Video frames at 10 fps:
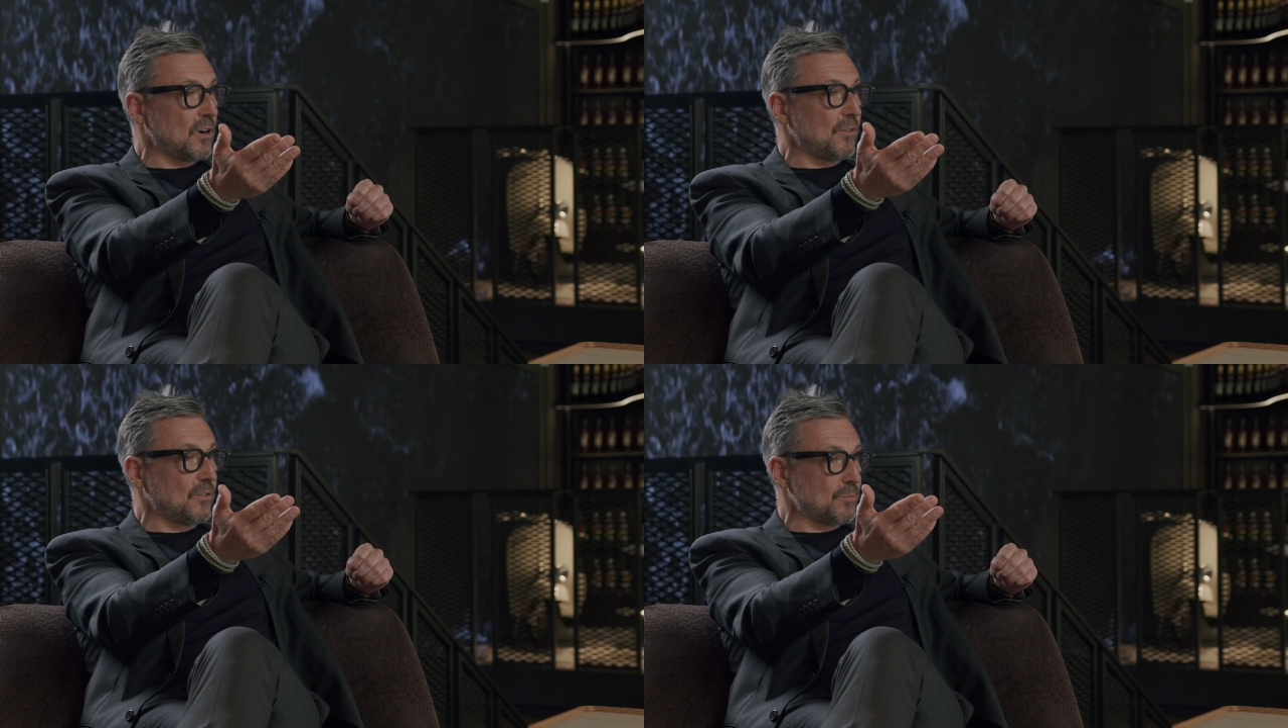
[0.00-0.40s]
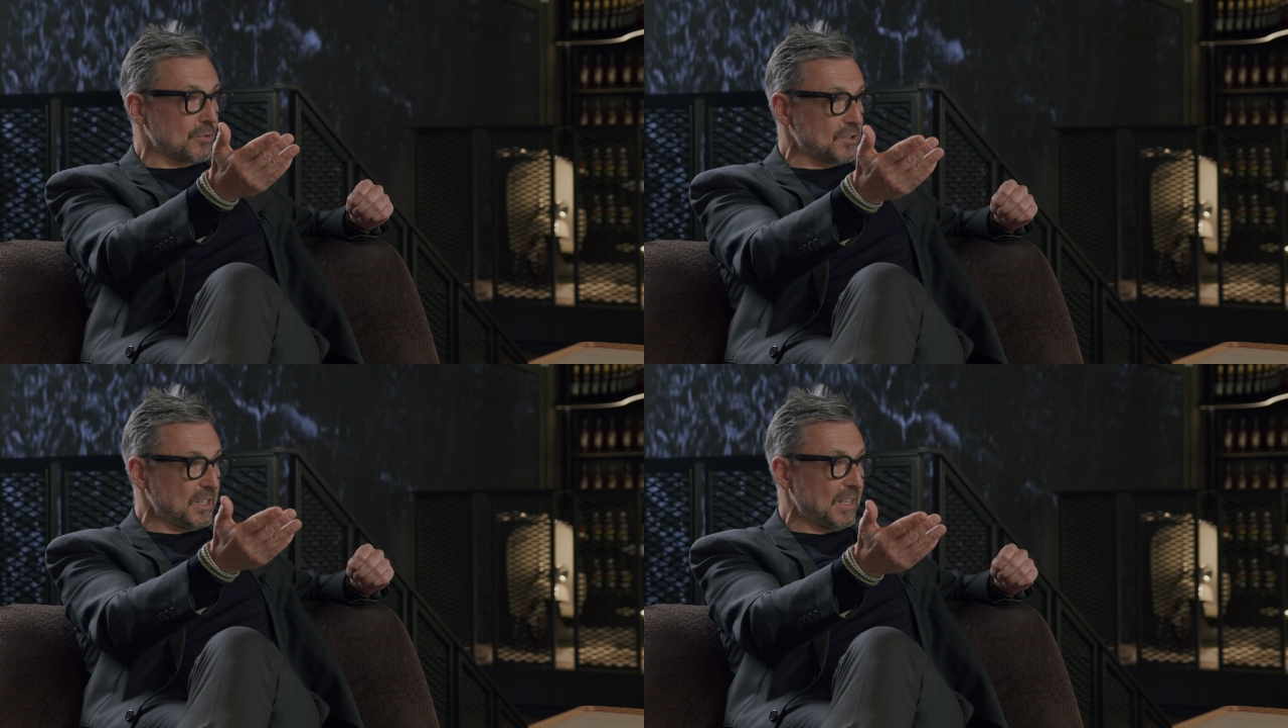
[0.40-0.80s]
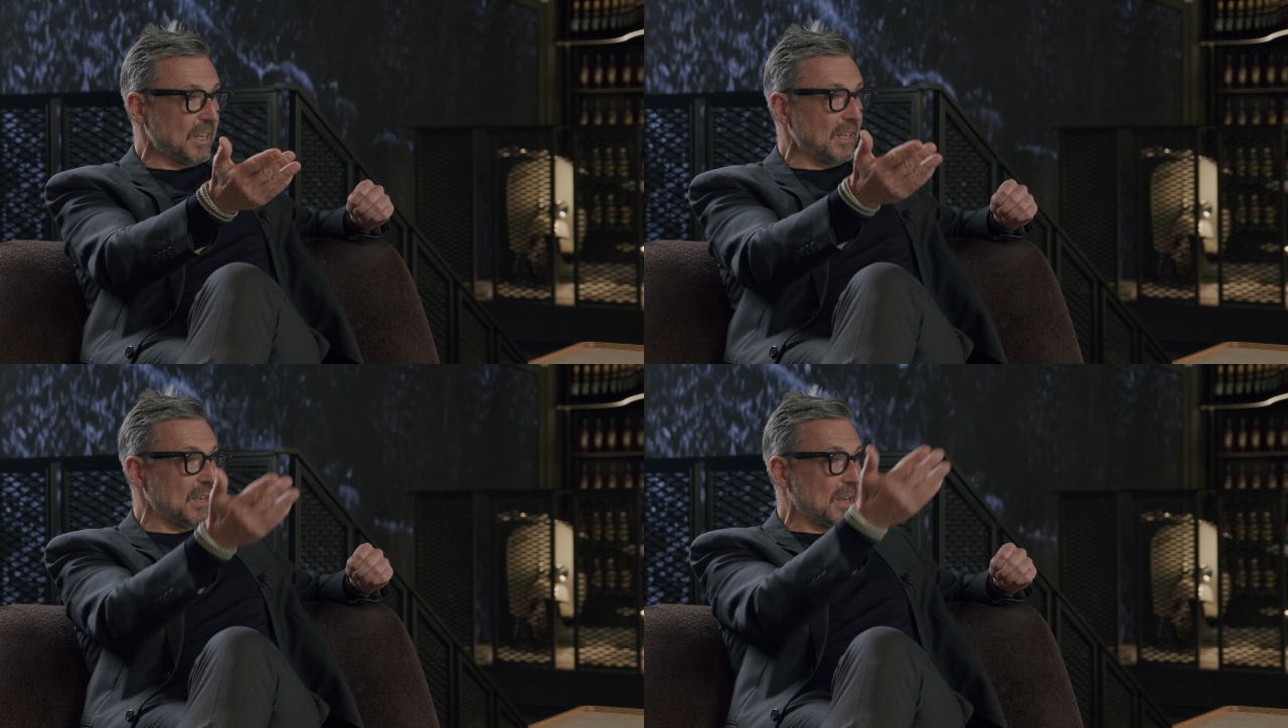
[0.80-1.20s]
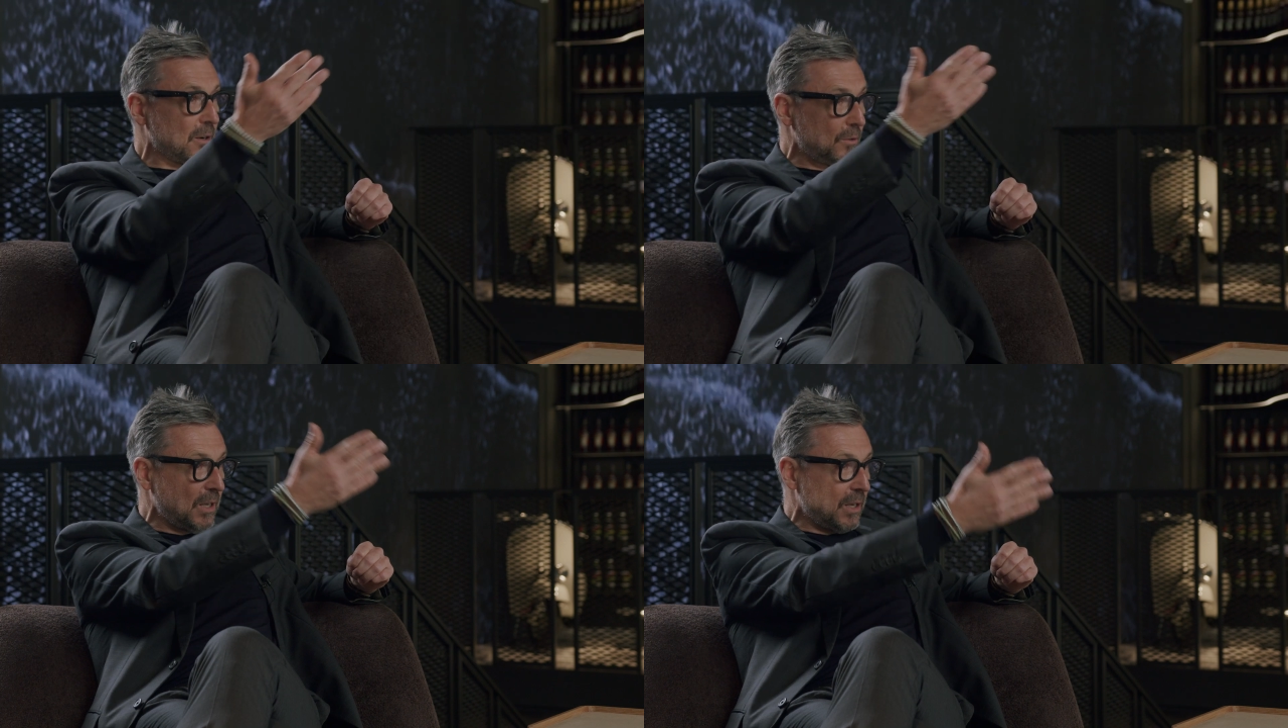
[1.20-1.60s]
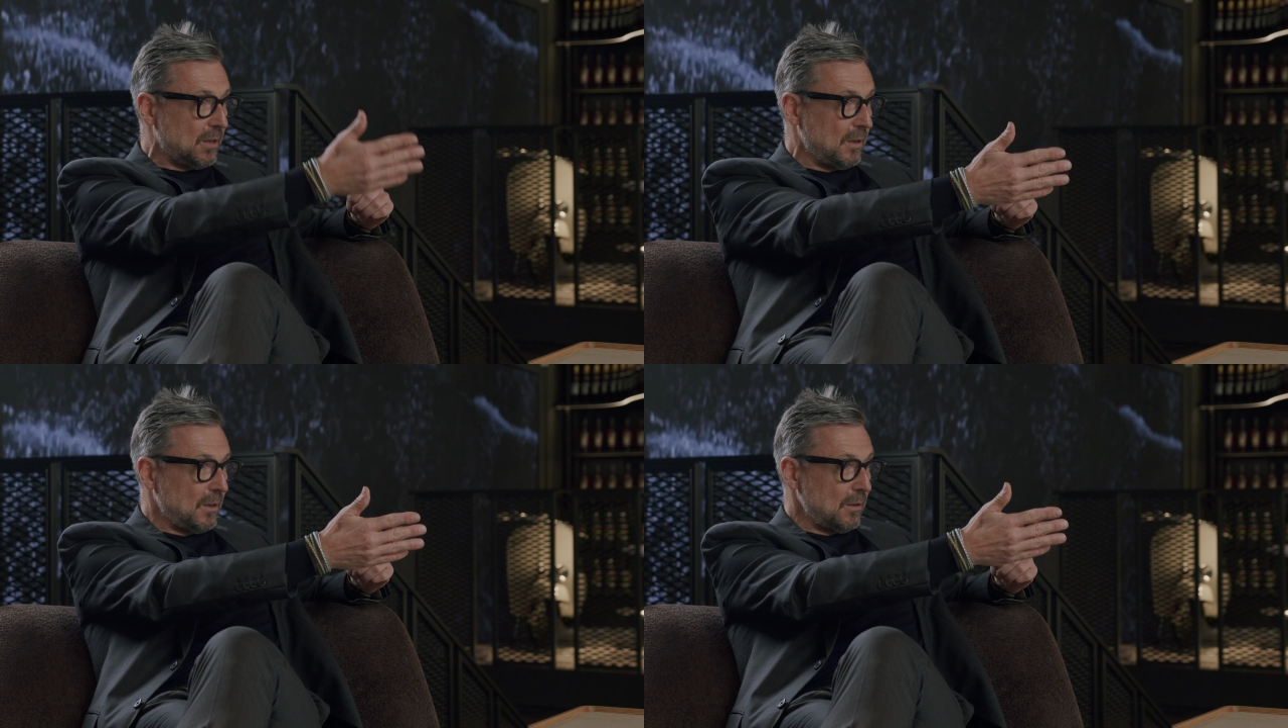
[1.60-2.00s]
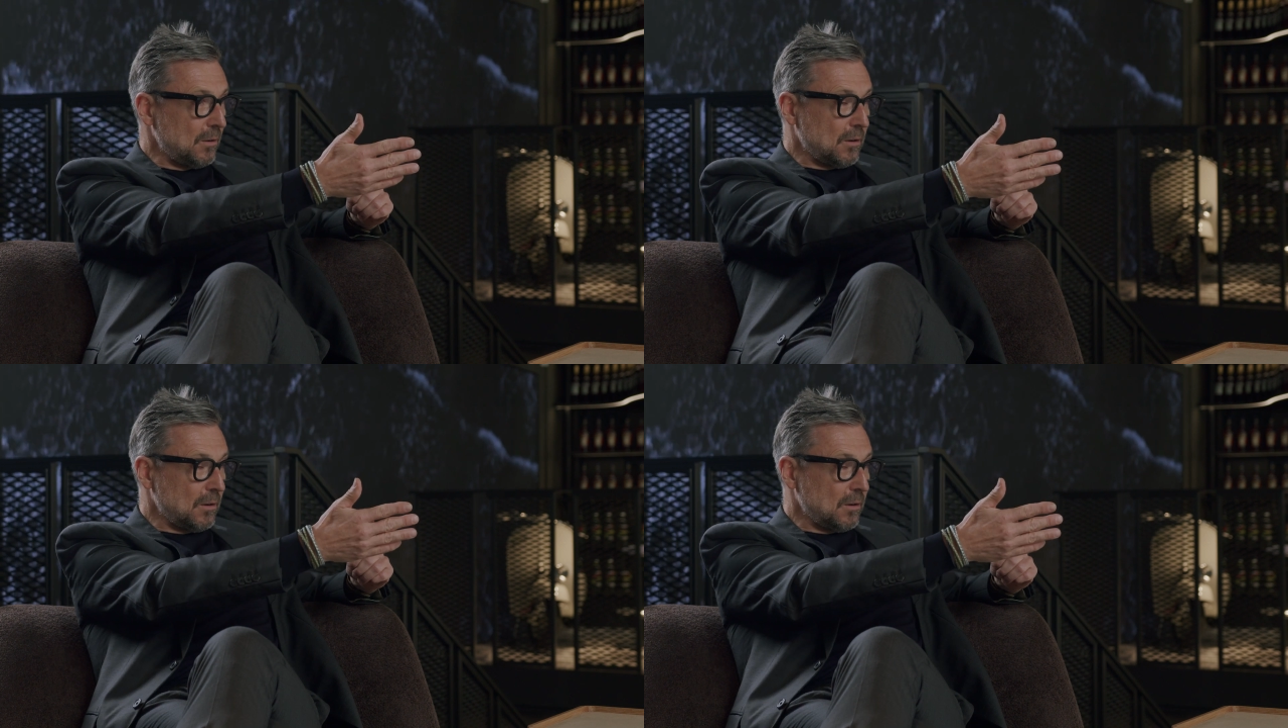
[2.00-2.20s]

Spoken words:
of the proceeding, including your